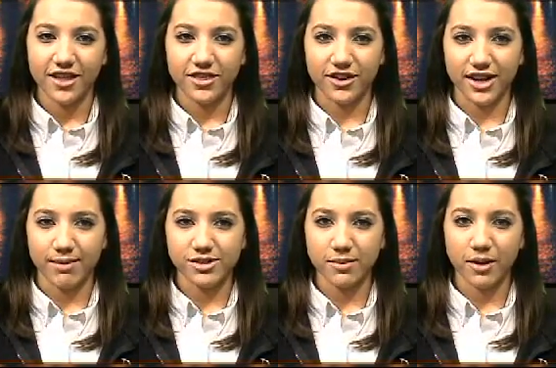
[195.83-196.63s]
Their
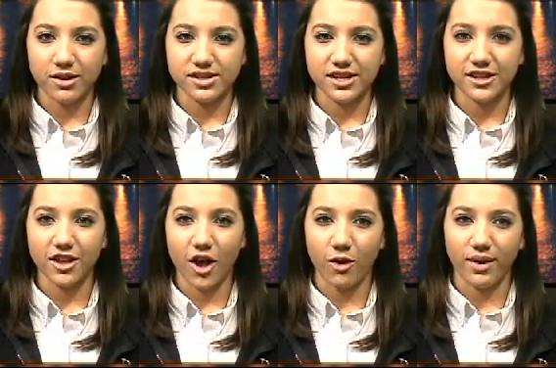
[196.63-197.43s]
names are posted in the
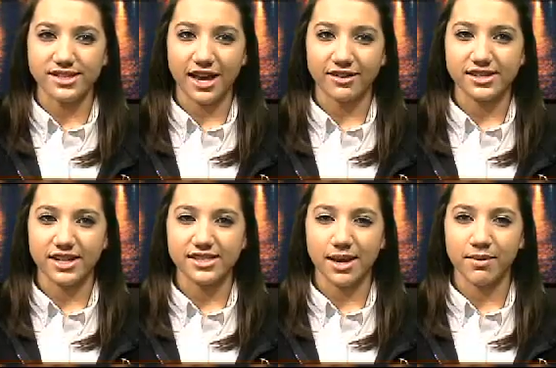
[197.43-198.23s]
hallways
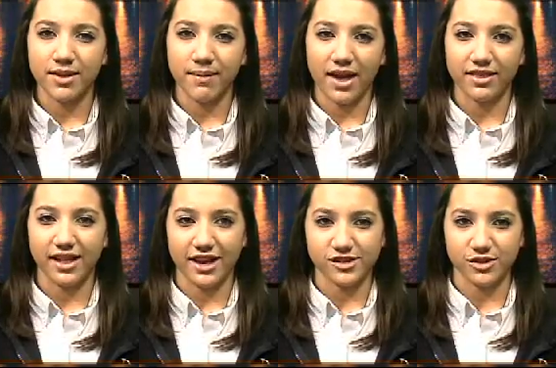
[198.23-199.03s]
outside some of the math
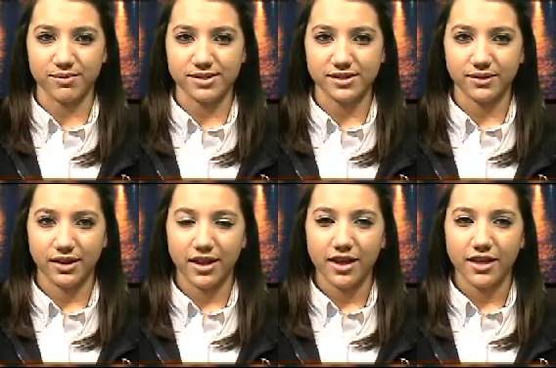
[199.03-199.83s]
classrooms.
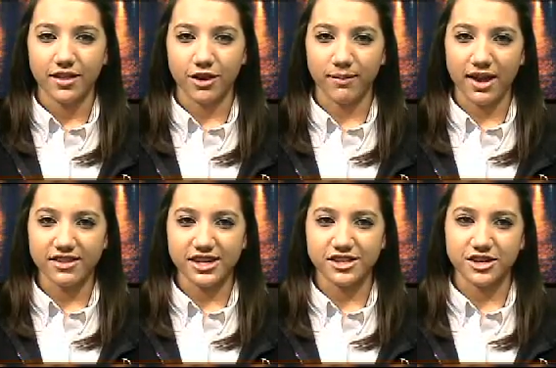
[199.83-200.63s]
Their
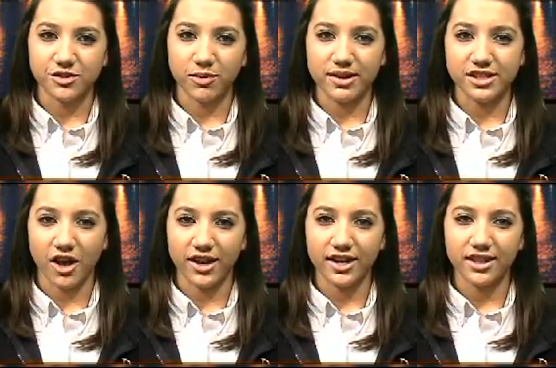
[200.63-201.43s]
math teachers will be
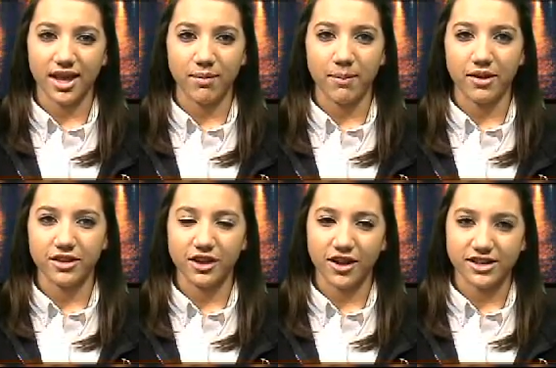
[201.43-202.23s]
talking to them about
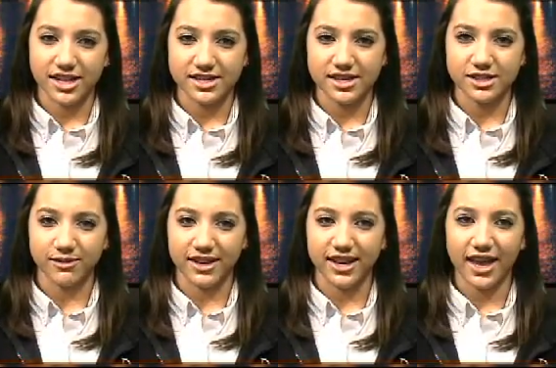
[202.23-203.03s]
the contest this
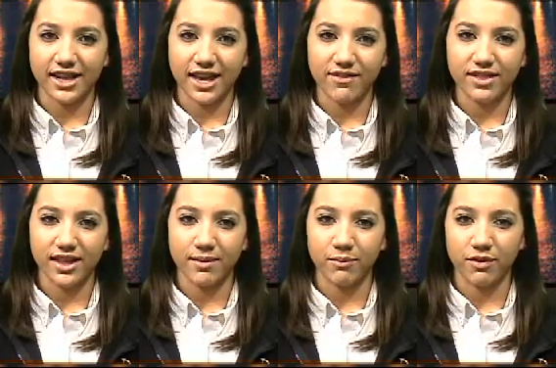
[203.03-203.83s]
week and giving
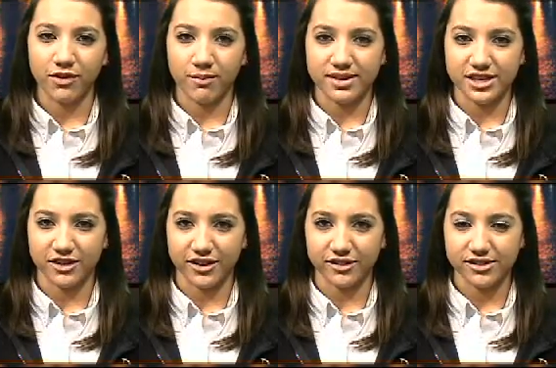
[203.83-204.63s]
them review
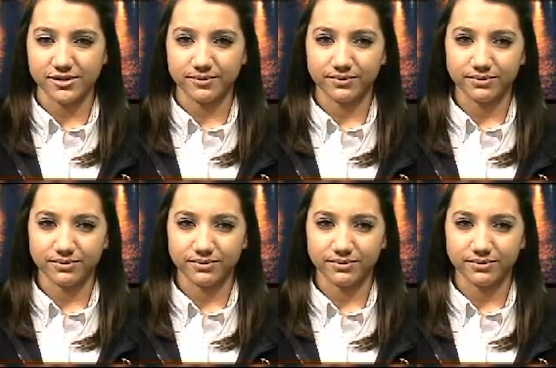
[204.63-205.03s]
materials.